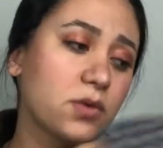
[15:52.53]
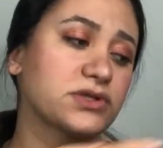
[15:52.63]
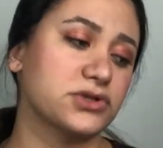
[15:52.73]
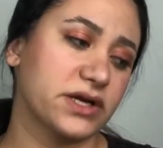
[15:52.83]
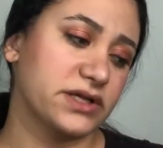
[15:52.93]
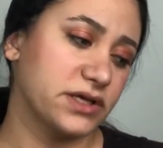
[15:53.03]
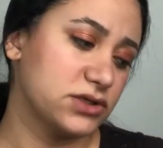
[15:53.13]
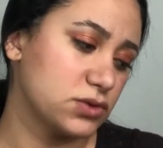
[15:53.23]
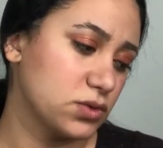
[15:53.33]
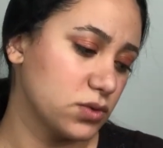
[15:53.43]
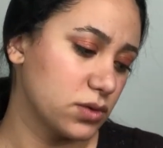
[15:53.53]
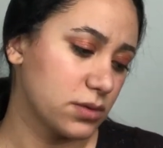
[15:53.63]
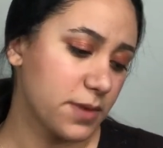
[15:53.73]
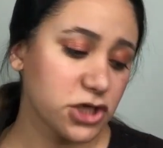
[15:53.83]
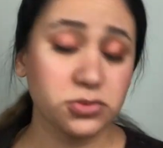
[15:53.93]
directly to
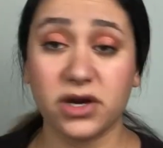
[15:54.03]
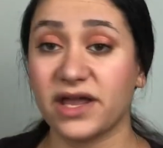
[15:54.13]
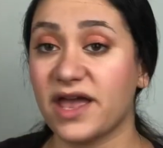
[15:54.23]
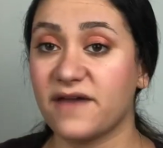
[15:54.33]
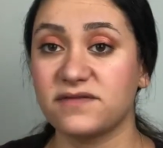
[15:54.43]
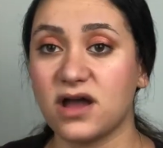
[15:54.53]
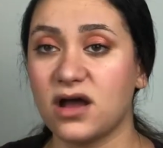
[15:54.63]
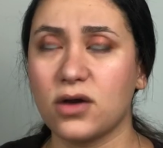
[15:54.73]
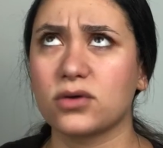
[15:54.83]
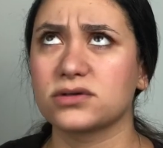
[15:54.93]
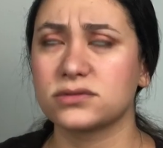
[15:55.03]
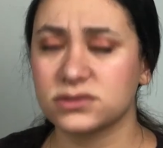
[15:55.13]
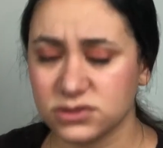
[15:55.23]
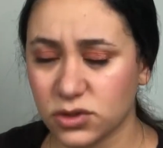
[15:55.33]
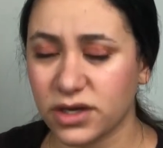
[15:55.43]
Poshmark. I have not, or
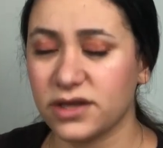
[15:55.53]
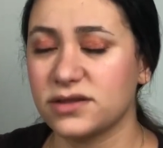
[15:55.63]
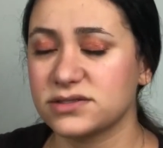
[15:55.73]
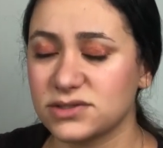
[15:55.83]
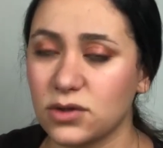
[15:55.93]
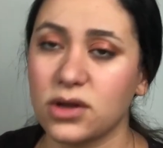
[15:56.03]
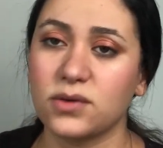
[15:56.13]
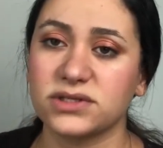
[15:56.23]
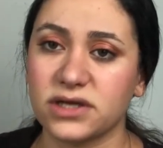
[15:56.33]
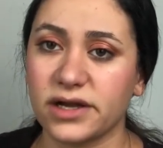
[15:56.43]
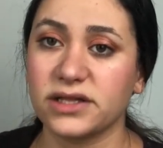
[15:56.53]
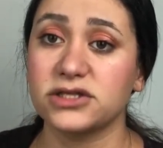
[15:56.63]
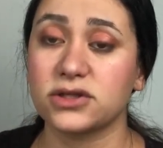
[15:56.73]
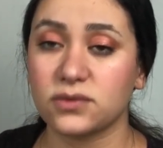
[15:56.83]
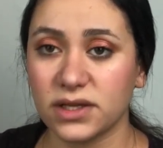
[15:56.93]
sorry, this is all going directly to
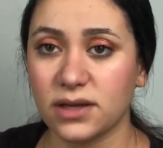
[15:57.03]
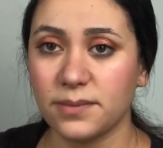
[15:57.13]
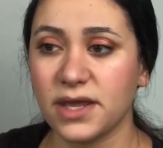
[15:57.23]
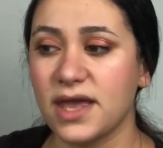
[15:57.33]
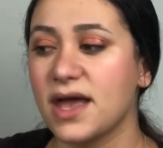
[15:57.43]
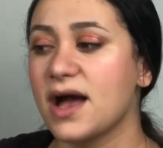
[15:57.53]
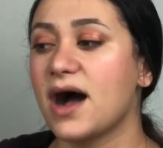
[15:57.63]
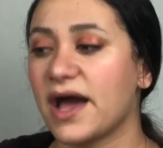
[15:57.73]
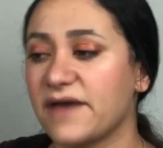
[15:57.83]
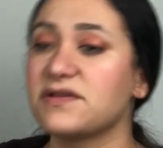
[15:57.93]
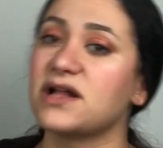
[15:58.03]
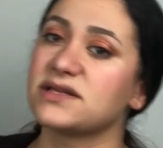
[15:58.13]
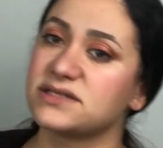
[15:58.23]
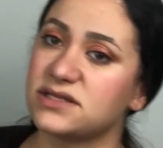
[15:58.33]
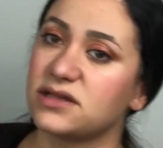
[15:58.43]
Thredup. I have not
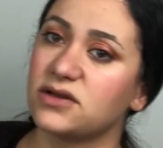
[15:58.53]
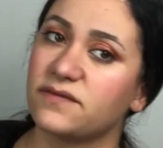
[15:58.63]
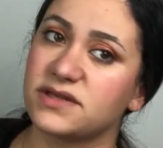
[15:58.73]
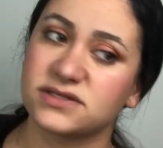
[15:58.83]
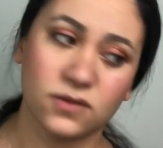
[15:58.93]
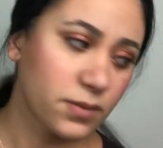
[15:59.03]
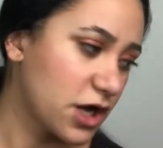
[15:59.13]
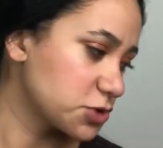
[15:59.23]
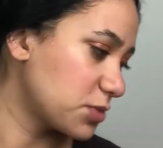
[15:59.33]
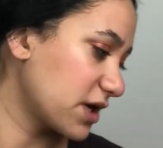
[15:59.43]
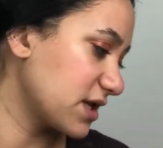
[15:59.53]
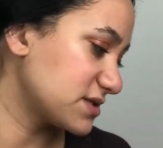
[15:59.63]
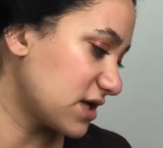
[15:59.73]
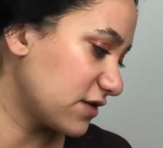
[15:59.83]
listed any of this on Poshmark aside